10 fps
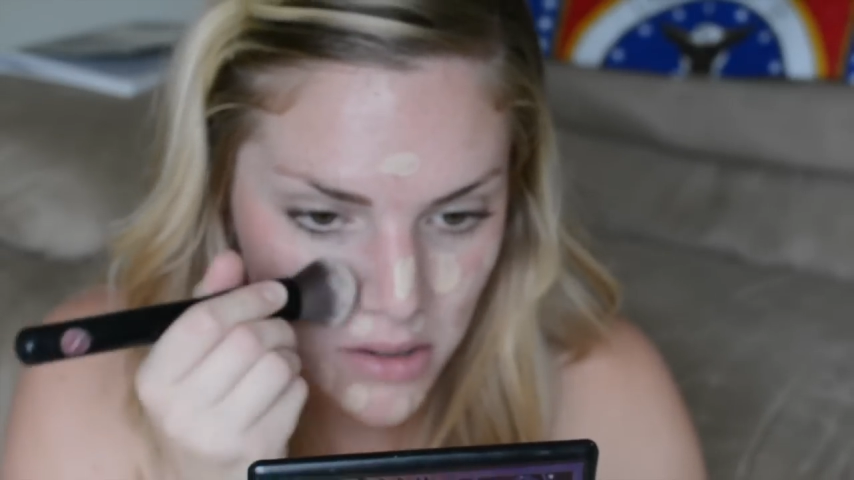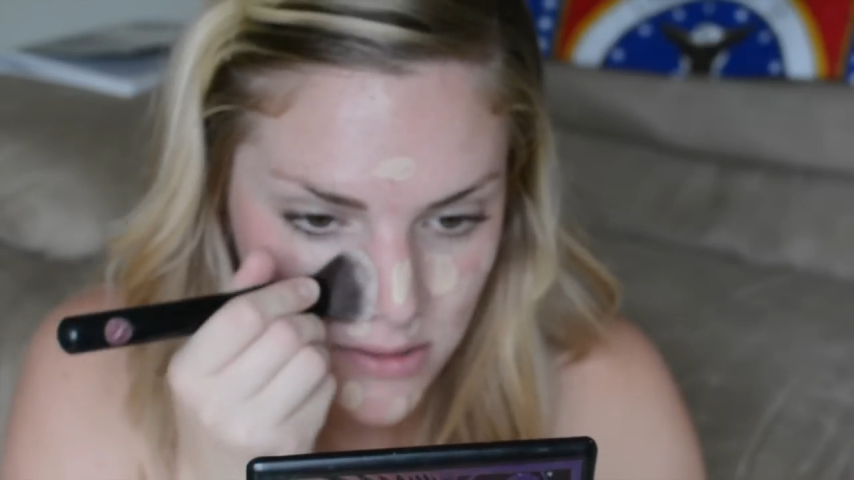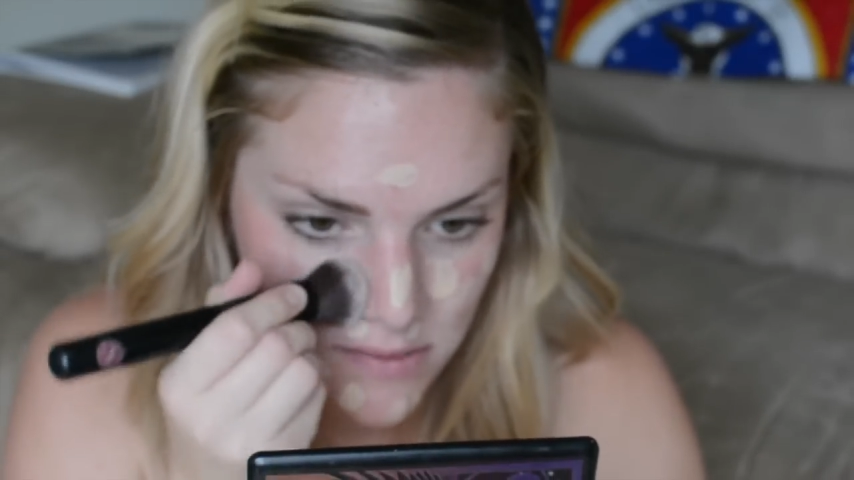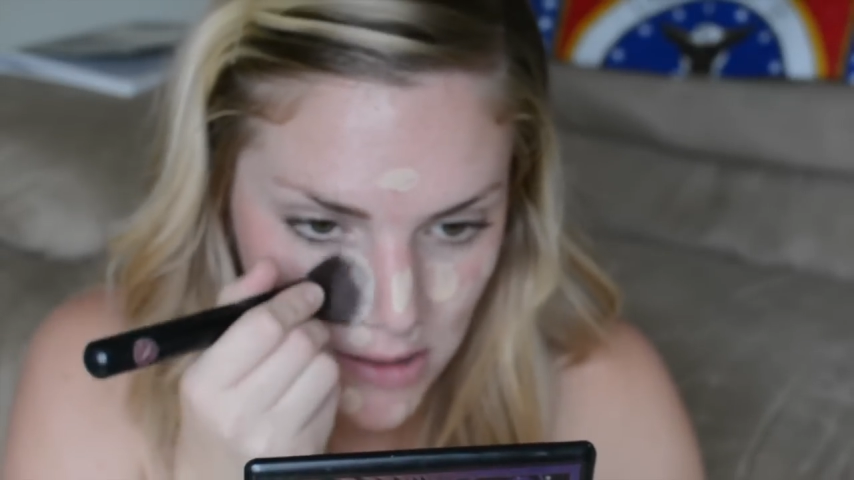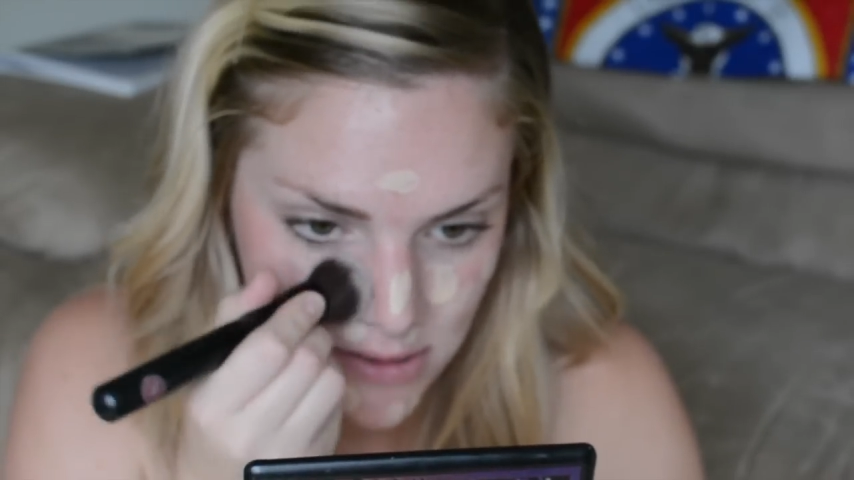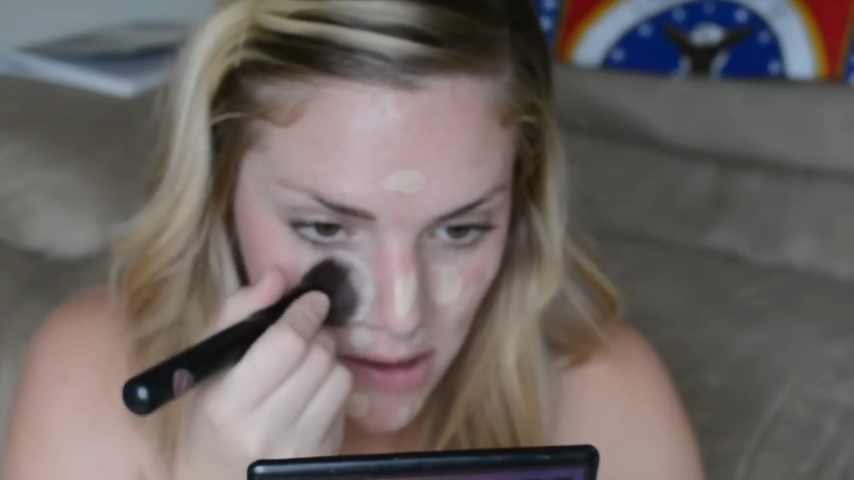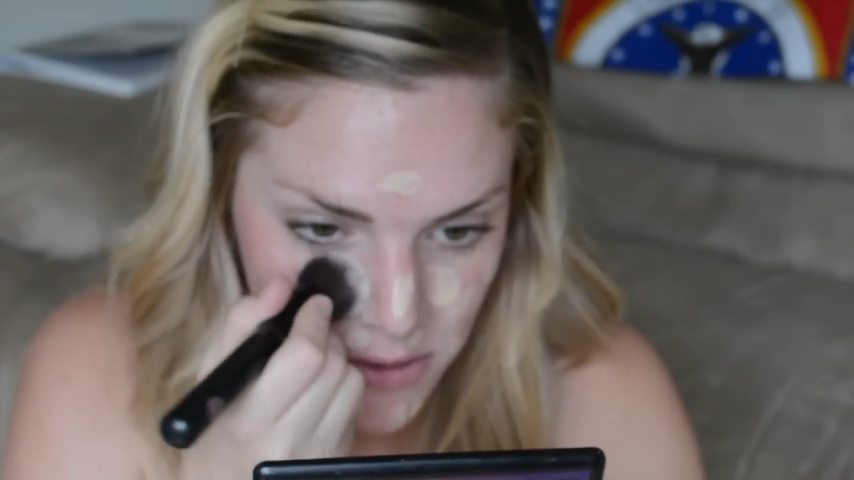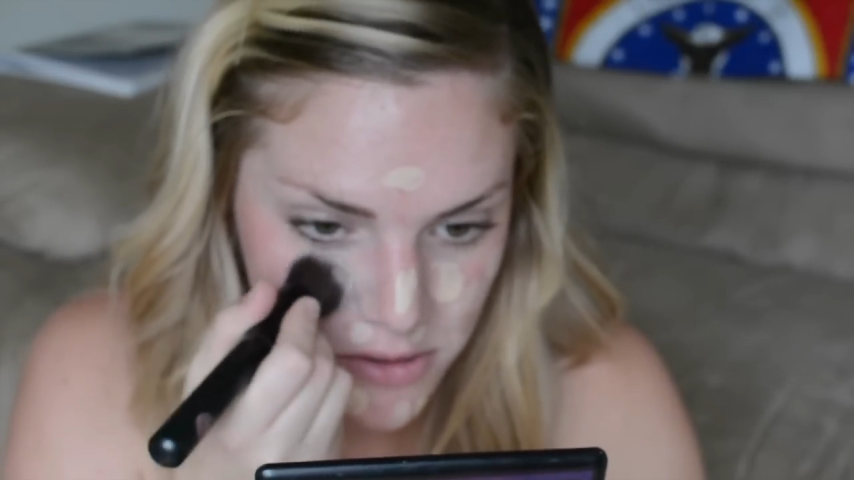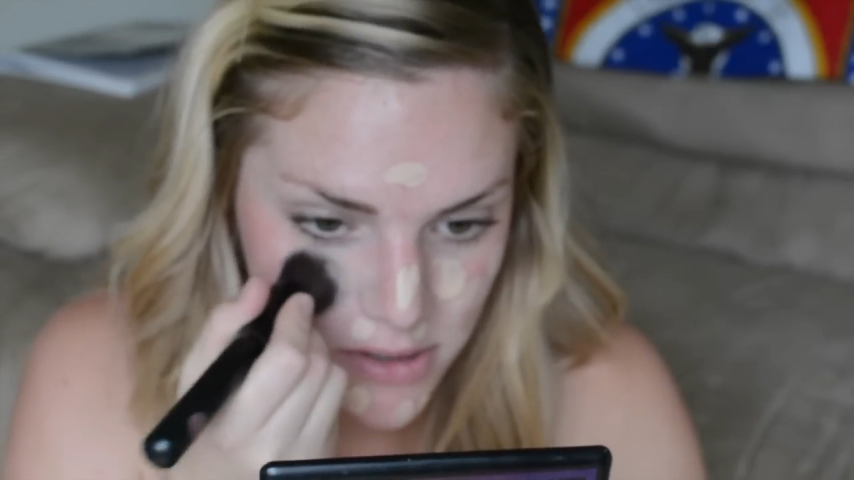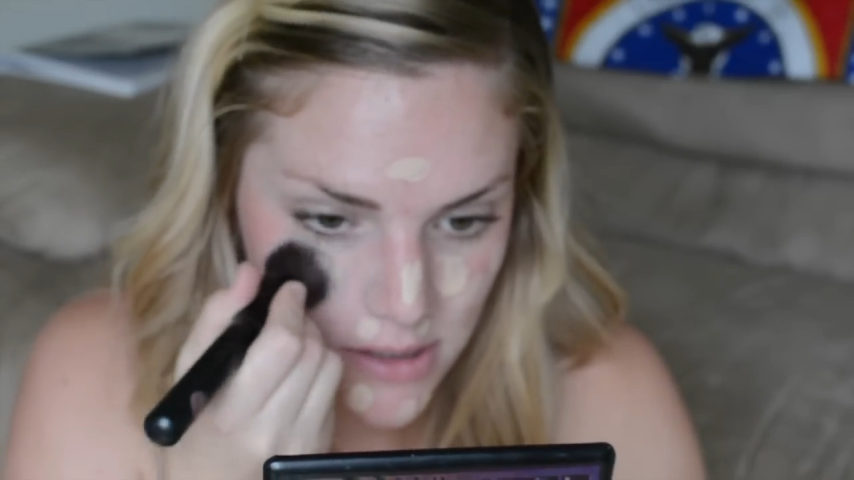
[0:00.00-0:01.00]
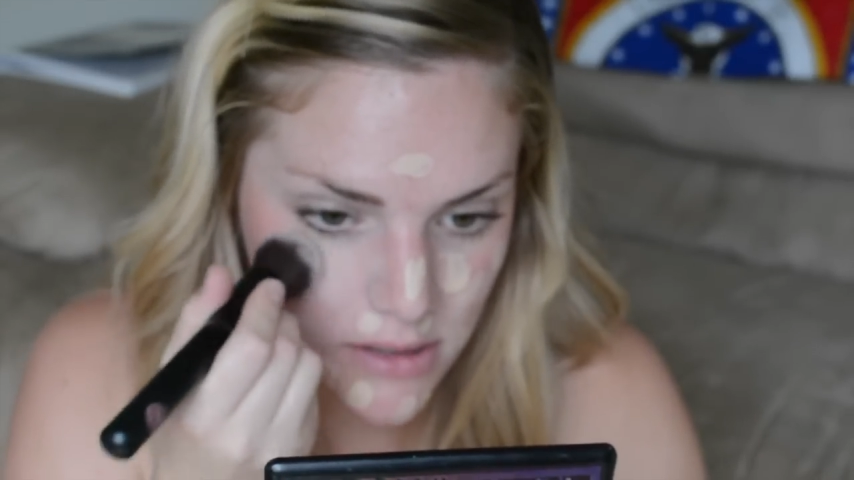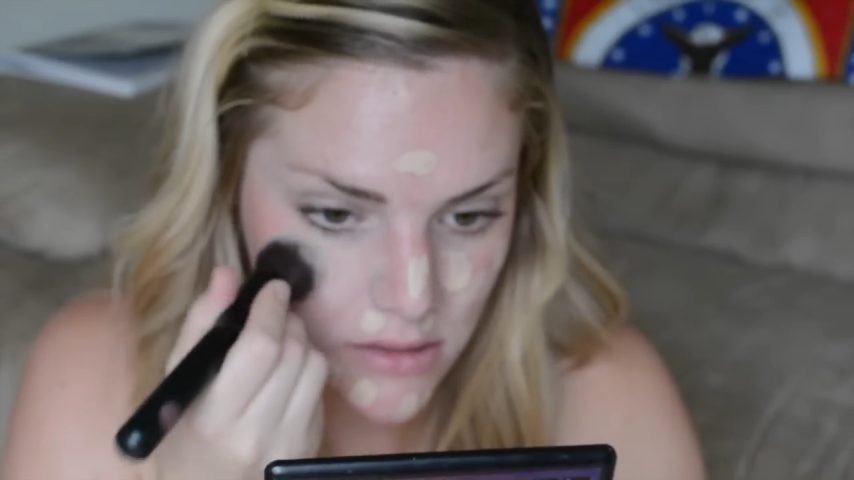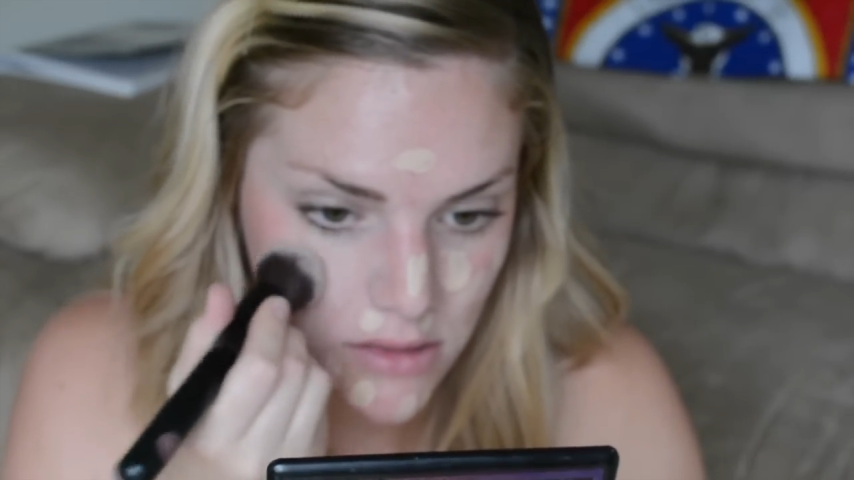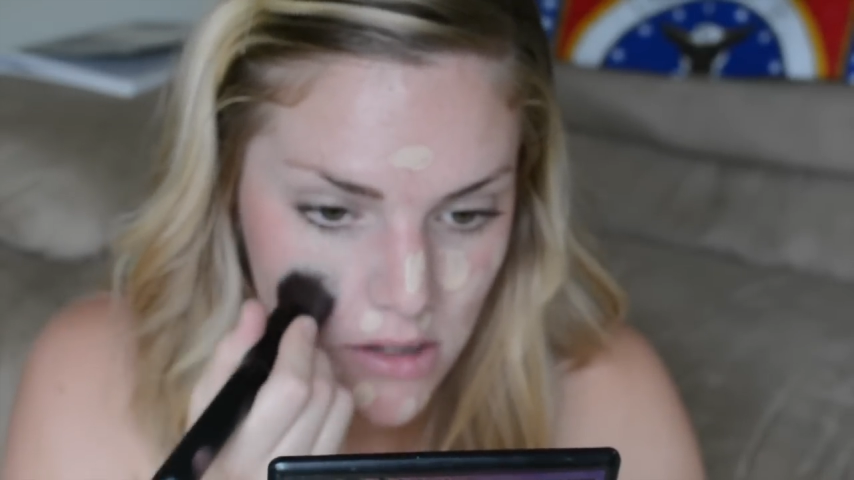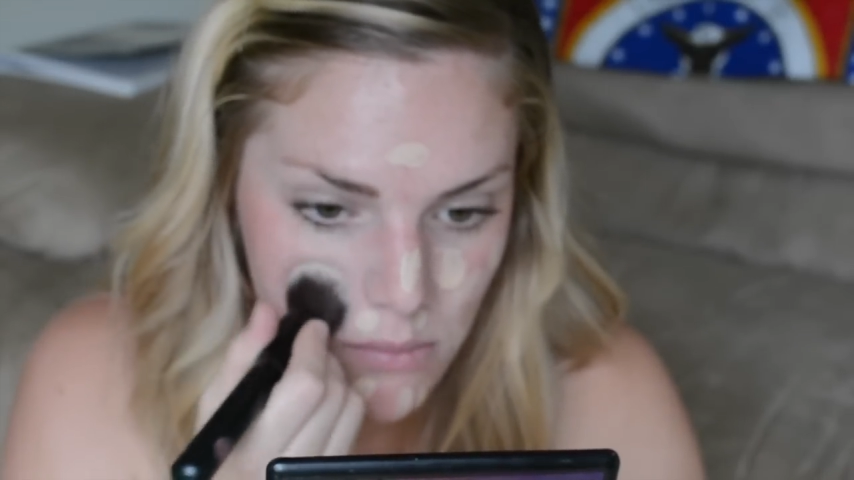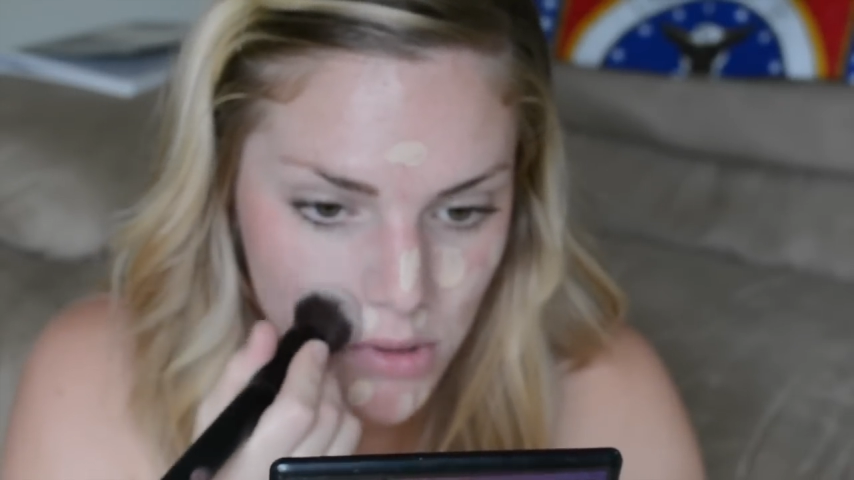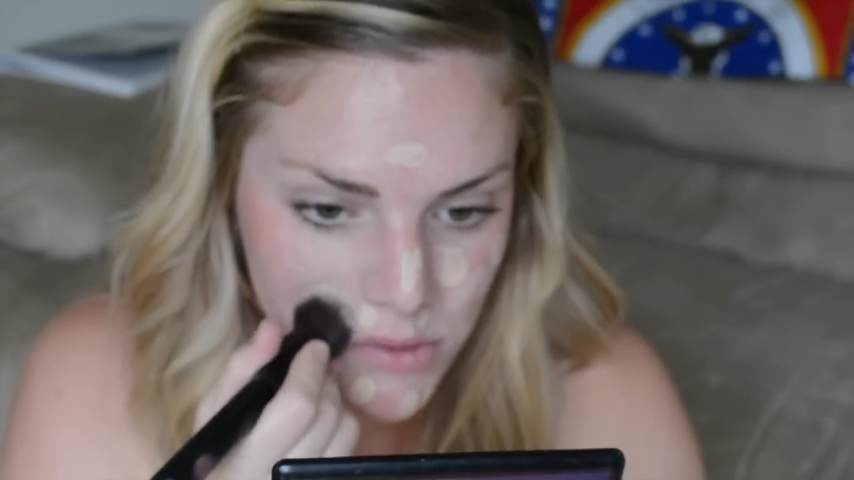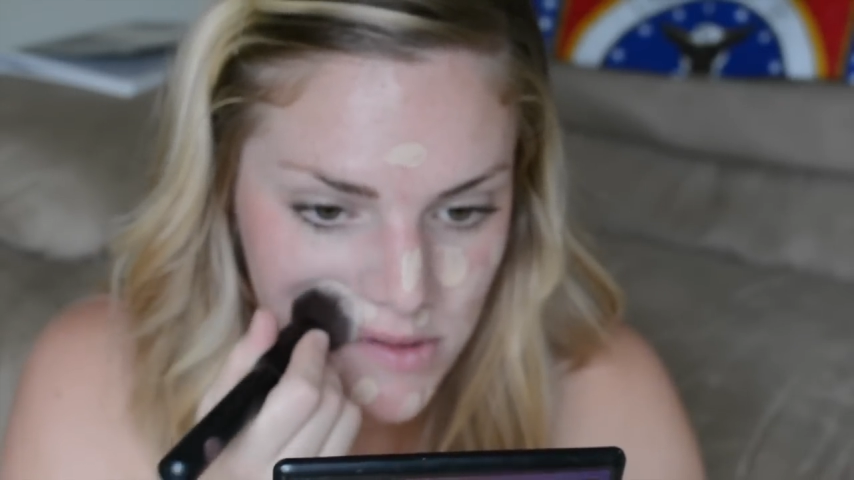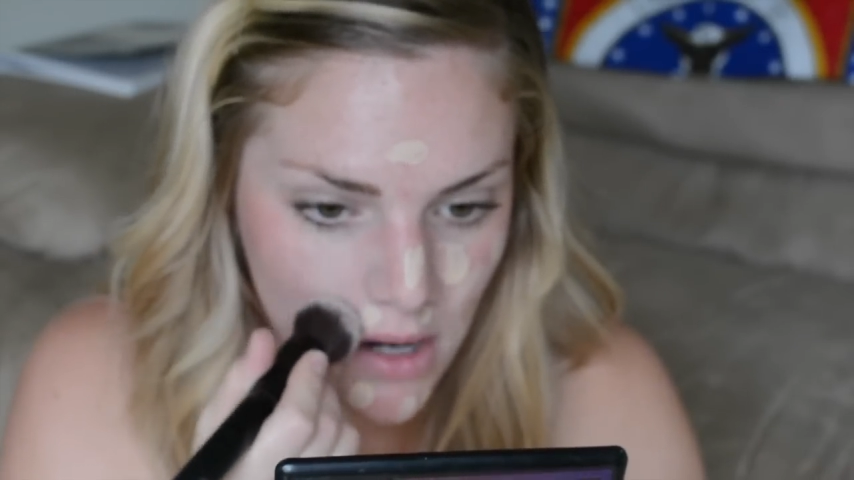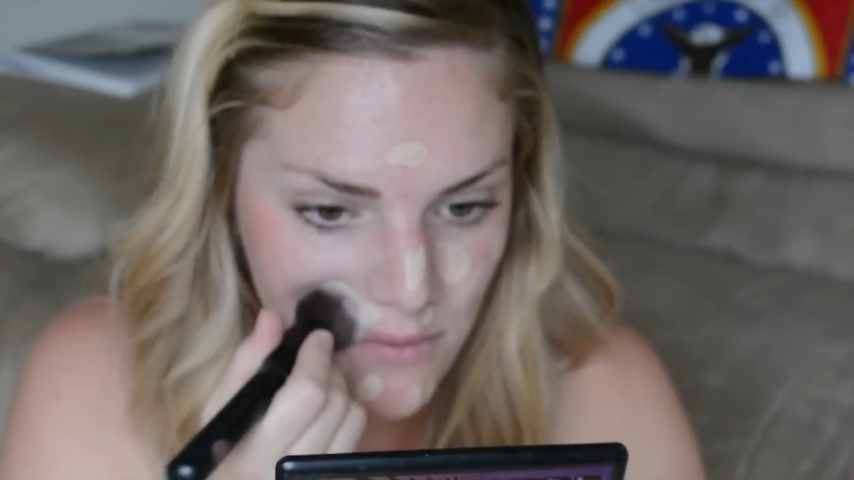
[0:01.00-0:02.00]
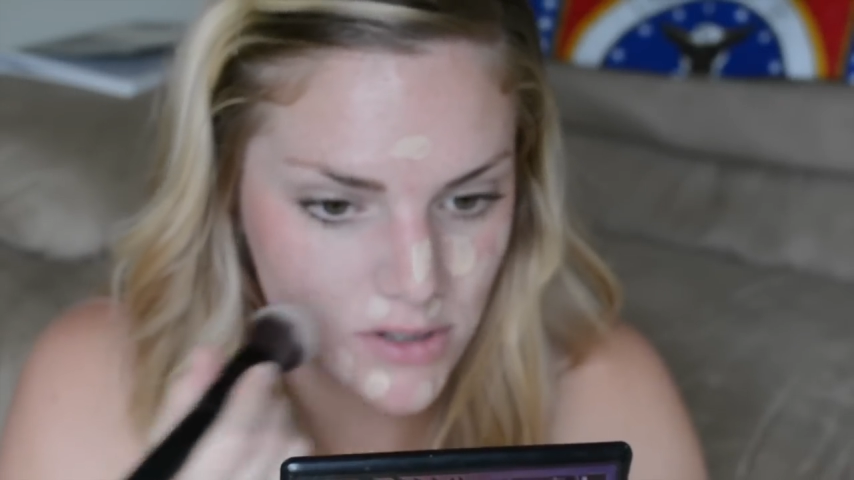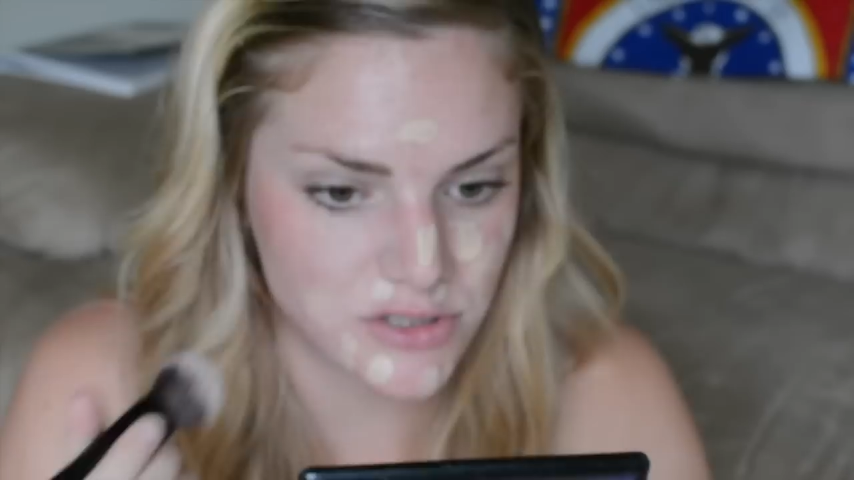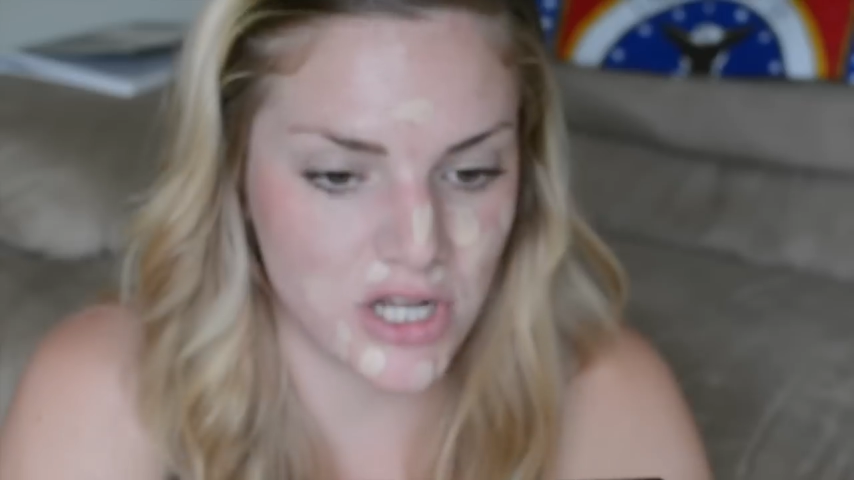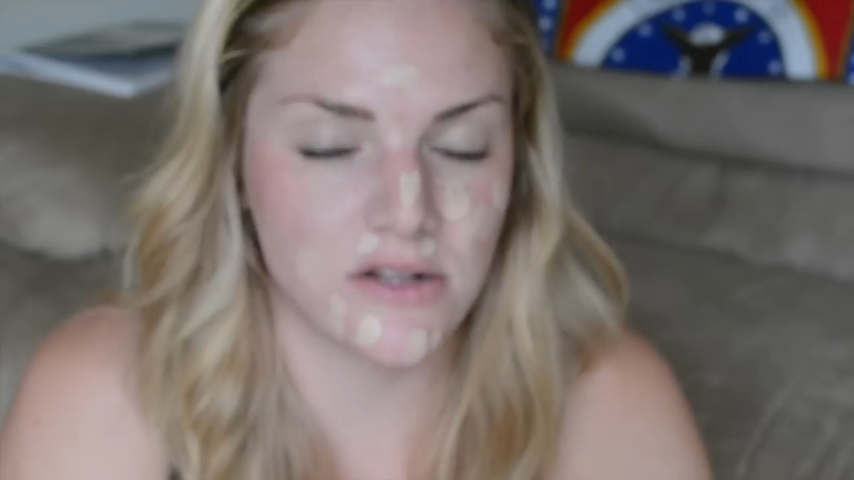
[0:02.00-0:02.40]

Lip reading: because that's how you're gonna get the most coverage,